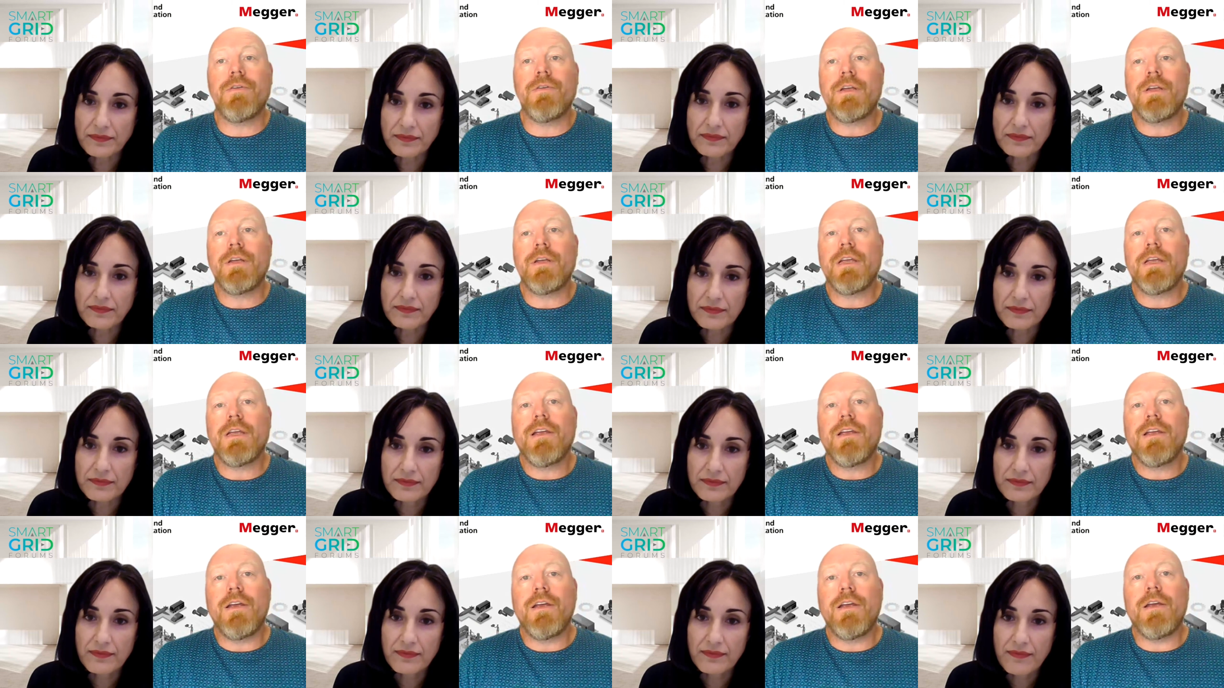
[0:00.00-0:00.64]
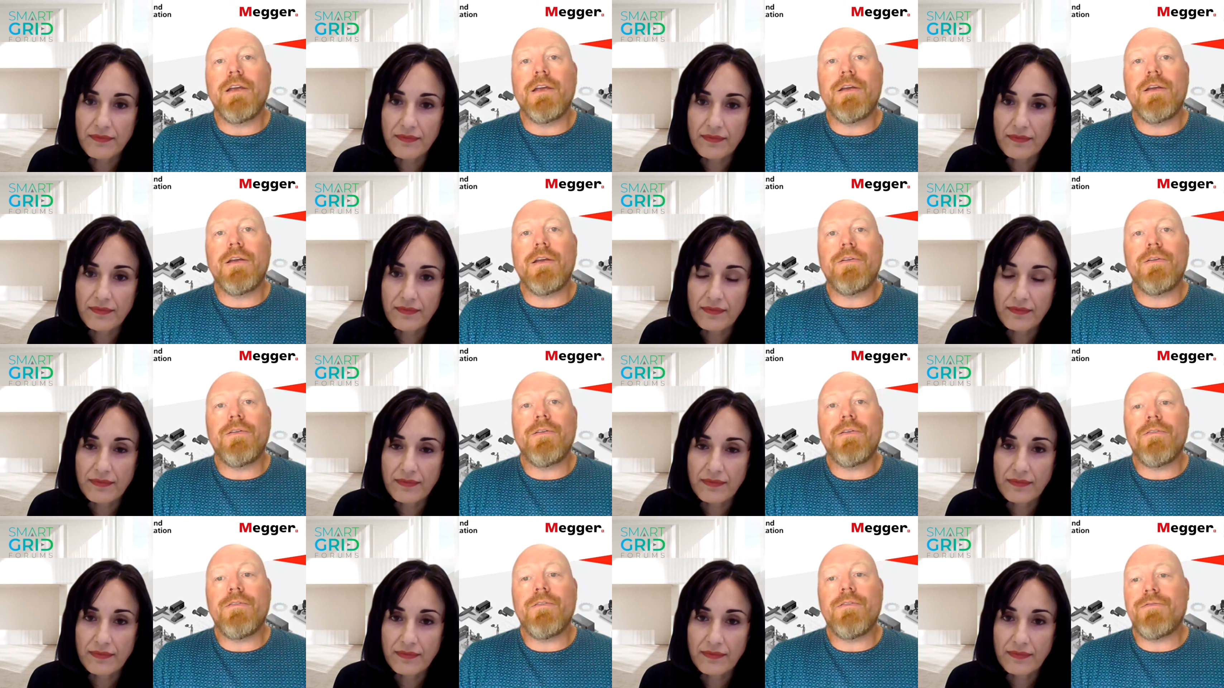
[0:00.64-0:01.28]
Speaker 1: of
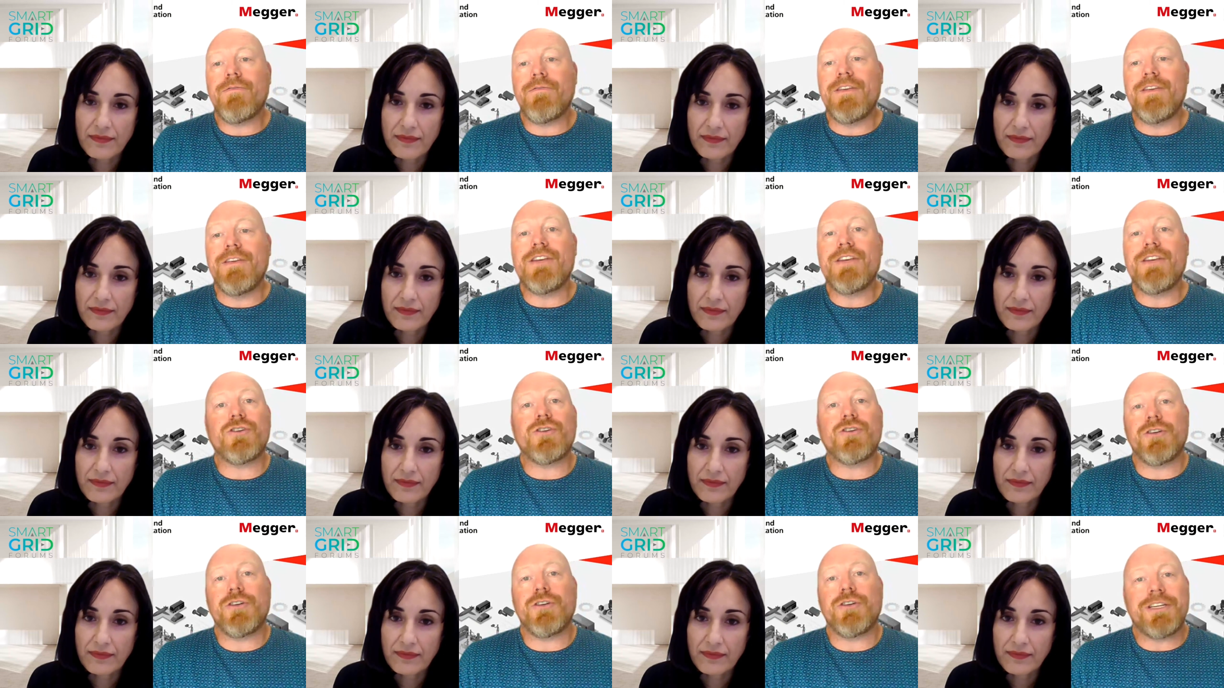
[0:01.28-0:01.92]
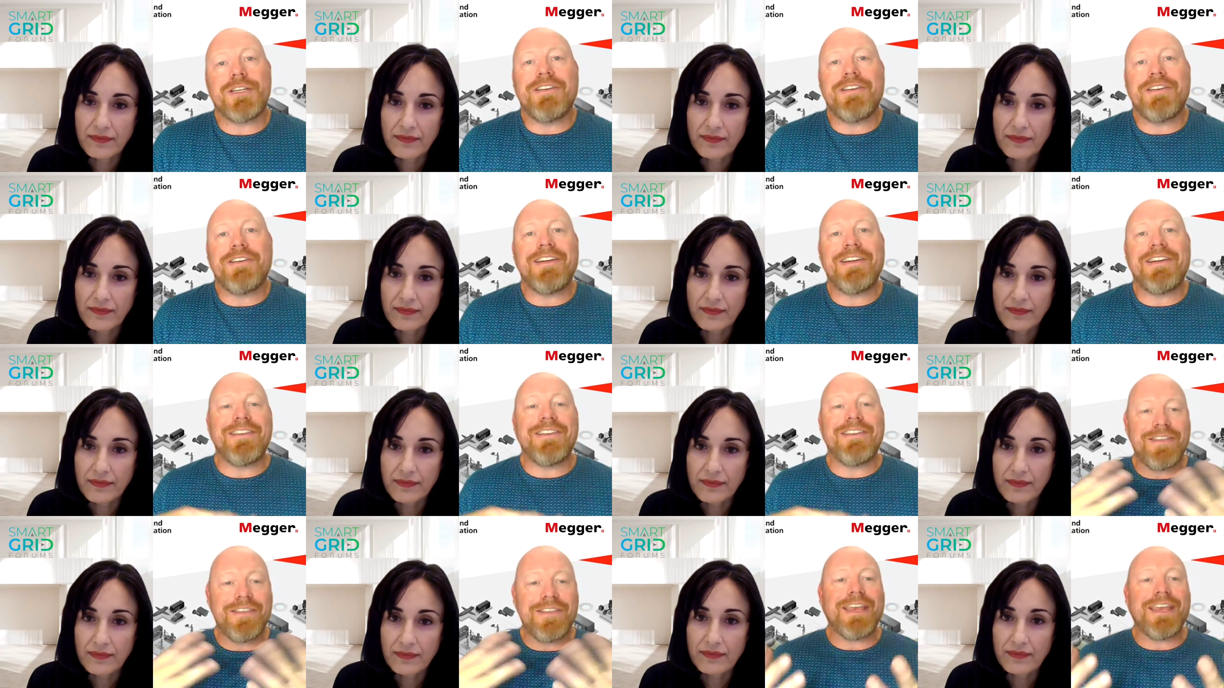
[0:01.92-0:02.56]
uh, features
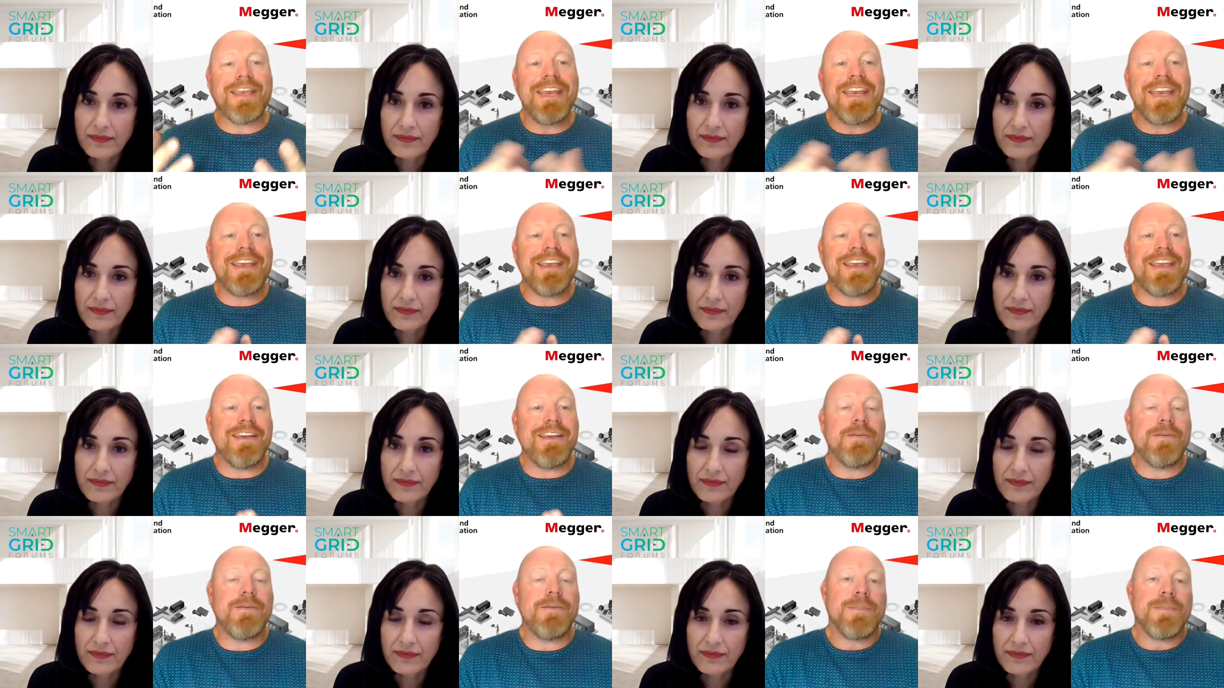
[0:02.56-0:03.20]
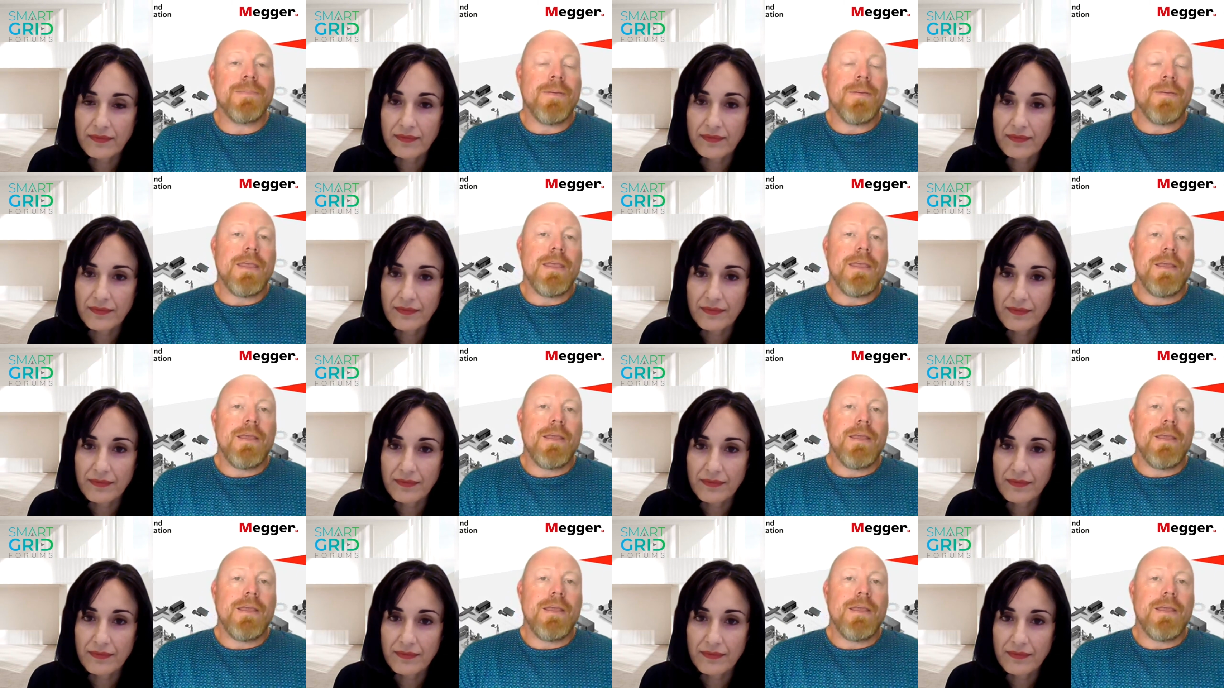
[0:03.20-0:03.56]
and, and thinking.